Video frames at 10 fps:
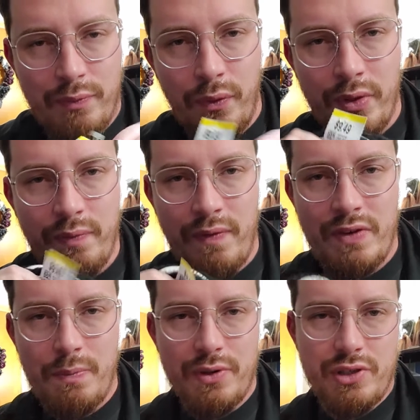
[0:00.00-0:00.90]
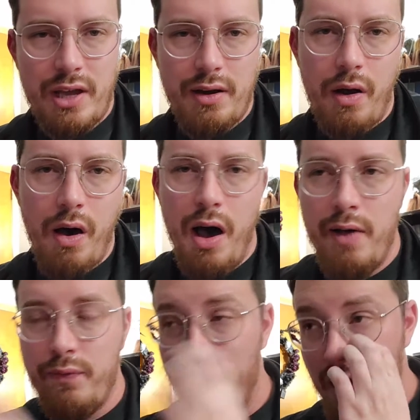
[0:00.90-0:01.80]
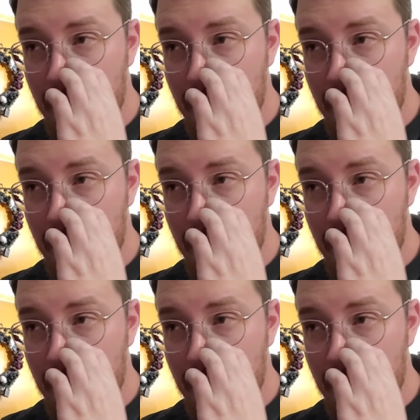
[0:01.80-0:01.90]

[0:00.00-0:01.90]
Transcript: before the 50% off,